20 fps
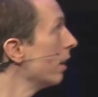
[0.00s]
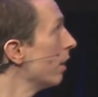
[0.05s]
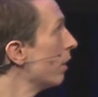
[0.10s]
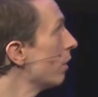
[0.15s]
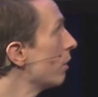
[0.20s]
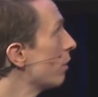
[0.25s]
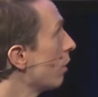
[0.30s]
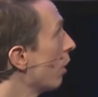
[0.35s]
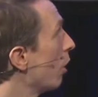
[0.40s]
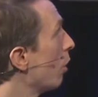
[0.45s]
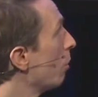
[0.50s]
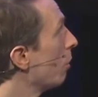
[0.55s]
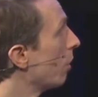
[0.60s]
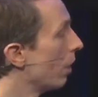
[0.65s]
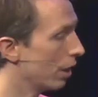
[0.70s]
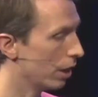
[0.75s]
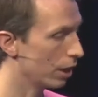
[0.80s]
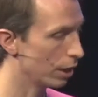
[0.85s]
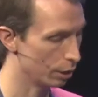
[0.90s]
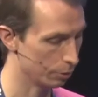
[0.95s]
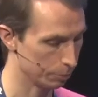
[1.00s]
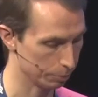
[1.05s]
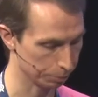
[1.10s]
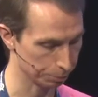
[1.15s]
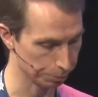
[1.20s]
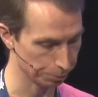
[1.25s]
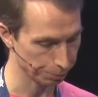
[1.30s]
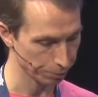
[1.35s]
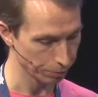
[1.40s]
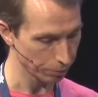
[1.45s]
So
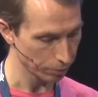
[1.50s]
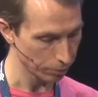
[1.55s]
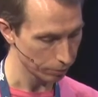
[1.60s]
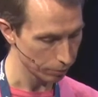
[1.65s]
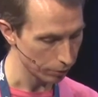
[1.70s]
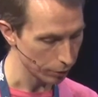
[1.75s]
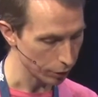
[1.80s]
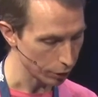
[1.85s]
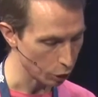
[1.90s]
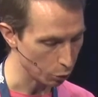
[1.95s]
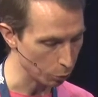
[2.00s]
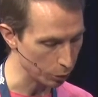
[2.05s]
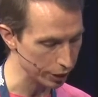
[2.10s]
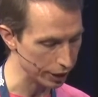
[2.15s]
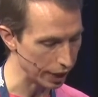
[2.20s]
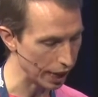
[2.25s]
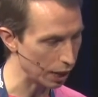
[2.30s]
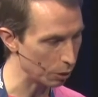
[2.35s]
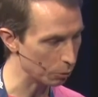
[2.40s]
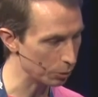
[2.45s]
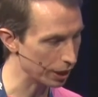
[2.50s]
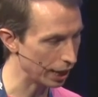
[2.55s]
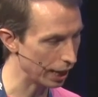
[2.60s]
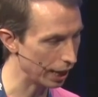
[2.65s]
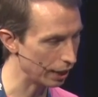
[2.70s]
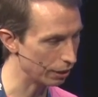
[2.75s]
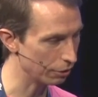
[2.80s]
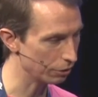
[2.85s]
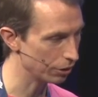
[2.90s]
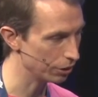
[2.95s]
with that, we
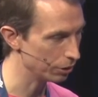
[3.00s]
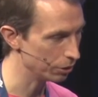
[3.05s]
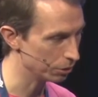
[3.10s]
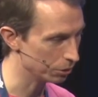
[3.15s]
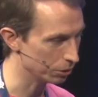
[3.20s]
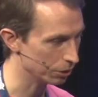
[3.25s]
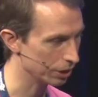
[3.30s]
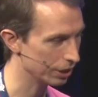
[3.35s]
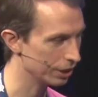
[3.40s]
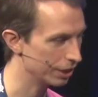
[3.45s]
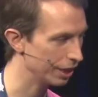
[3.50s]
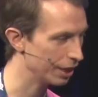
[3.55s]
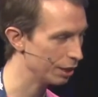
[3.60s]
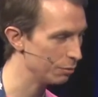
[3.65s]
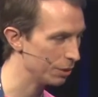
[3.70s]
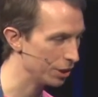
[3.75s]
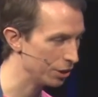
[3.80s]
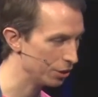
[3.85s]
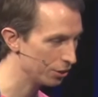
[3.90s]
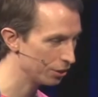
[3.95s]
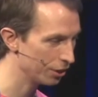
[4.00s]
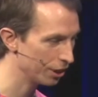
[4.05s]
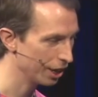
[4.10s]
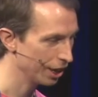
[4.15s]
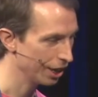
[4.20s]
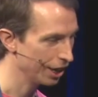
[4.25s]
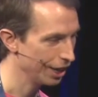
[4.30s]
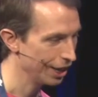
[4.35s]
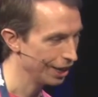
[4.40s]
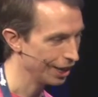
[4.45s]
have, an image.
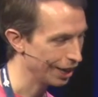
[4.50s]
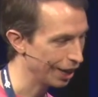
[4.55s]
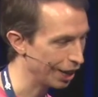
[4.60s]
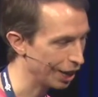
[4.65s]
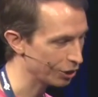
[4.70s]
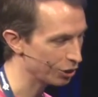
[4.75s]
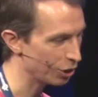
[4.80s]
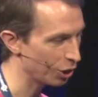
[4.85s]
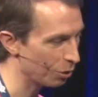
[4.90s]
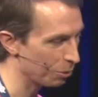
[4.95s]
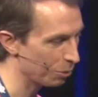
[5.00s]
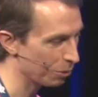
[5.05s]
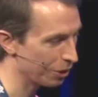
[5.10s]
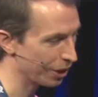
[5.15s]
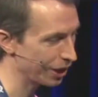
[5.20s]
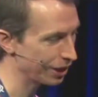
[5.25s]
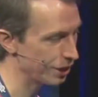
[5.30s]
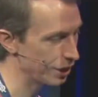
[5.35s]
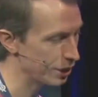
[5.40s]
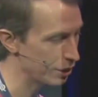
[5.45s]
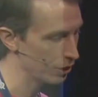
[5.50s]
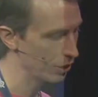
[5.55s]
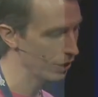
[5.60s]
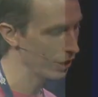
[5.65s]
So this is